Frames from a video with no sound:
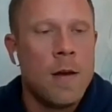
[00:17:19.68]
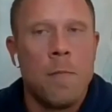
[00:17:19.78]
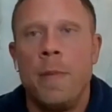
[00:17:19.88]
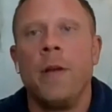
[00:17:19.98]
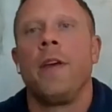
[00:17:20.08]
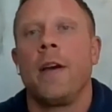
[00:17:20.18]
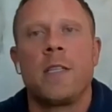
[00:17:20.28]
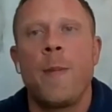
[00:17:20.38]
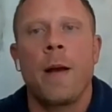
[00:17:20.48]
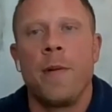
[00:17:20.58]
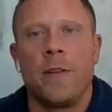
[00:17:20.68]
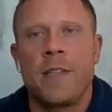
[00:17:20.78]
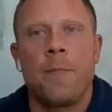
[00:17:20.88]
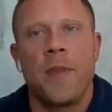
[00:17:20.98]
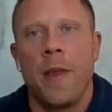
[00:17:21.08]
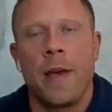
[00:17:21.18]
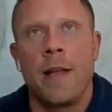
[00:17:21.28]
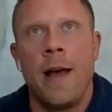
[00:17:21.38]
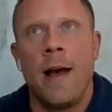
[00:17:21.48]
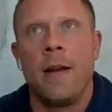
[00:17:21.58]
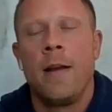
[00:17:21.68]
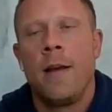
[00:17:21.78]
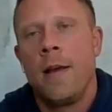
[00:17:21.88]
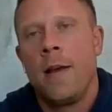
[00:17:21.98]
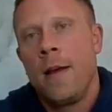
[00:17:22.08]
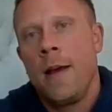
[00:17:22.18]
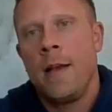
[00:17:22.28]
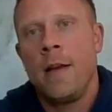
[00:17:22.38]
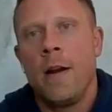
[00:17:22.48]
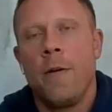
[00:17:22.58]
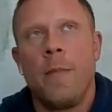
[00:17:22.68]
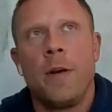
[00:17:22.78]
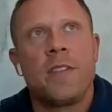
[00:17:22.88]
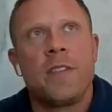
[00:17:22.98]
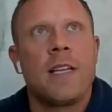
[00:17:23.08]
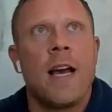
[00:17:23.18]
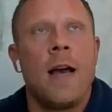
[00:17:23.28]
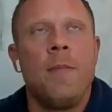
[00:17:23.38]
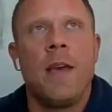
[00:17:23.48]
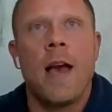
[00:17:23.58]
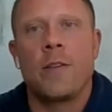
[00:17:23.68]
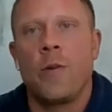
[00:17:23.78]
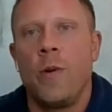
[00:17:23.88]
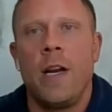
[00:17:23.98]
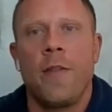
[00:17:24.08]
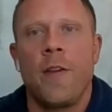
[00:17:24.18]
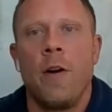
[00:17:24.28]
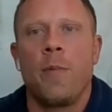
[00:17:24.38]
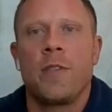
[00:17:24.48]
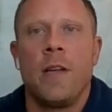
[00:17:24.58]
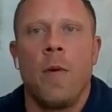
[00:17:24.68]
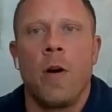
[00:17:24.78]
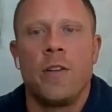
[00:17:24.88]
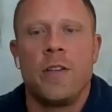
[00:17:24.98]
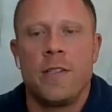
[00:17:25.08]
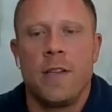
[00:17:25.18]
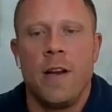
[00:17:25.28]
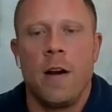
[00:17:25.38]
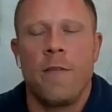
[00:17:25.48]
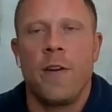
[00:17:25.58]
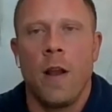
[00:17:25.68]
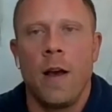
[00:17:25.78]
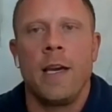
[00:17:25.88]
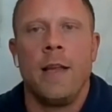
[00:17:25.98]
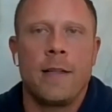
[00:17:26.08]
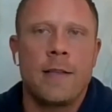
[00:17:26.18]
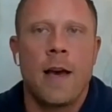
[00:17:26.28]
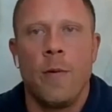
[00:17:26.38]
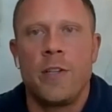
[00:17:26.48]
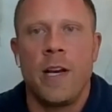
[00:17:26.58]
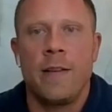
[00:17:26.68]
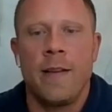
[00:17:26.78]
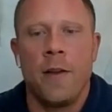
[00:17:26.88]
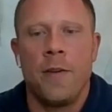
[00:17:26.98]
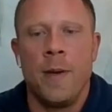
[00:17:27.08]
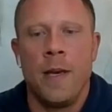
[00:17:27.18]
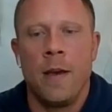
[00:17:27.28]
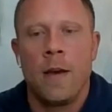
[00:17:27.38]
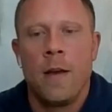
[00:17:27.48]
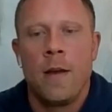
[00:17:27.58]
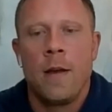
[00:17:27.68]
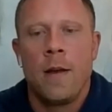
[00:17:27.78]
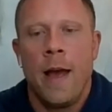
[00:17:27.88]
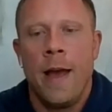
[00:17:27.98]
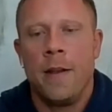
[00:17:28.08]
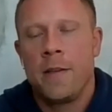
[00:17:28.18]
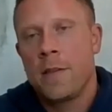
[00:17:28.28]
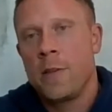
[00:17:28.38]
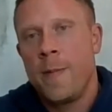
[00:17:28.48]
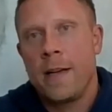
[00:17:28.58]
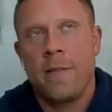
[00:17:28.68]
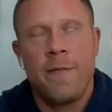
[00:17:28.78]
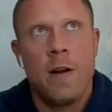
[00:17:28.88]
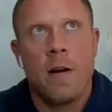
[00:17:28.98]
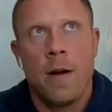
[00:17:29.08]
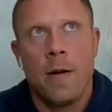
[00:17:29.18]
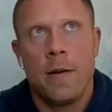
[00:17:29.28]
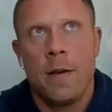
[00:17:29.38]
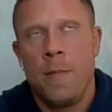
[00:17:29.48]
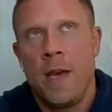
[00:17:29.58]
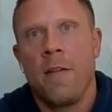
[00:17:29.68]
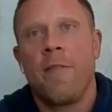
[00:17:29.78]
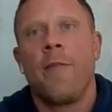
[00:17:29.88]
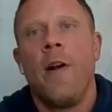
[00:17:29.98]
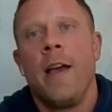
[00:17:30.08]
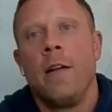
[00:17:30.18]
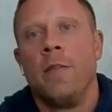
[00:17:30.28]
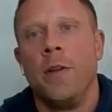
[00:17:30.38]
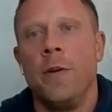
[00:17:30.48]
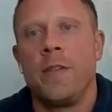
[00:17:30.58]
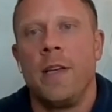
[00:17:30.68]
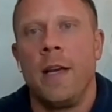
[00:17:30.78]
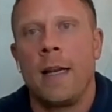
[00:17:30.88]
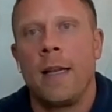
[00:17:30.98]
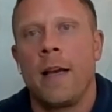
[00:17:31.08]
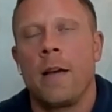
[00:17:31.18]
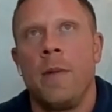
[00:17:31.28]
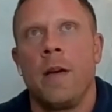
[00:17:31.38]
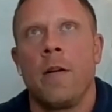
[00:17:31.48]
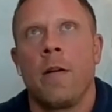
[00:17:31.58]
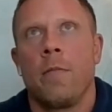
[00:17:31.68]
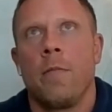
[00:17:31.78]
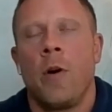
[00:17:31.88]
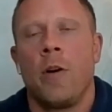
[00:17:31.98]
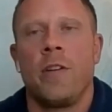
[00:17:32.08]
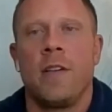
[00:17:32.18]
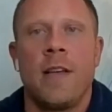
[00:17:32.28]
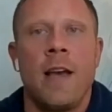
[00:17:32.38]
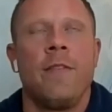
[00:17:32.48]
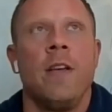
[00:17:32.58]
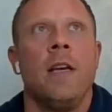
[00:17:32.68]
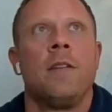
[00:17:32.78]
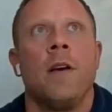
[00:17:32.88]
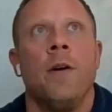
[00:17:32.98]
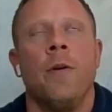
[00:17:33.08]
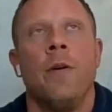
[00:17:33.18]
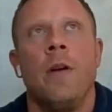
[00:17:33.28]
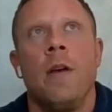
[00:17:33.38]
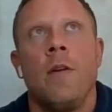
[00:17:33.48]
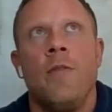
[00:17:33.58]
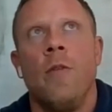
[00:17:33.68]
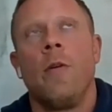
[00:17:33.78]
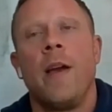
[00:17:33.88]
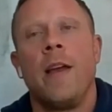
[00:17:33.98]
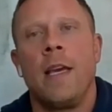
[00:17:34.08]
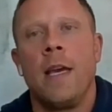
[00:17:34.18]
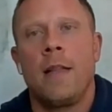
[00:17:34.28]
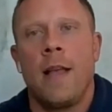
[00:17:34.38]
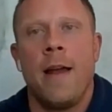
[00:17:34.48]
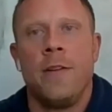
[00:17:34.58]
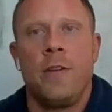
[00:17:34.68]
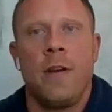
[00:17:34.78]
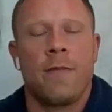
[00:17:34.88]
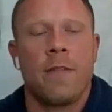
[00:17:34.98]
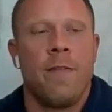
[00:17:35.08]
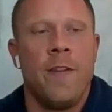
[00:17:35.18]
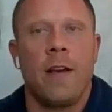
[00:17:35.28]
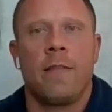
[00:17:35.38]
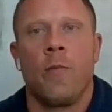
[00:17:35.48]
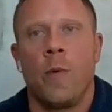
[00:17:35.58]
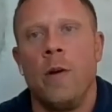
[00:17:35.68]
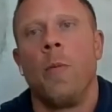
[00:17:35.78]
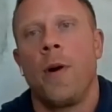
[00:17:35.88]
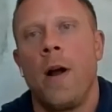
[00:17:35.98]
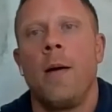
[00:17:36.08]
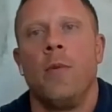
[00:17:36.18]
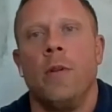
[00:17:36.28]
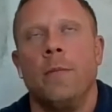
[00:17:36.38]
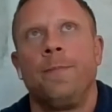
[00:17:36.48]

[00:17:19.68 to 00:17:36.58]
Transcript: building a spec build, something like that. And most of the time you got 20 to 30% margins in there if you're lucky. That's kind of what it shakes out to be. And this goes back to fear, being afraid of losing. I'd like a bigger margin of safety. So the only way to get that is you have to fix a real problem.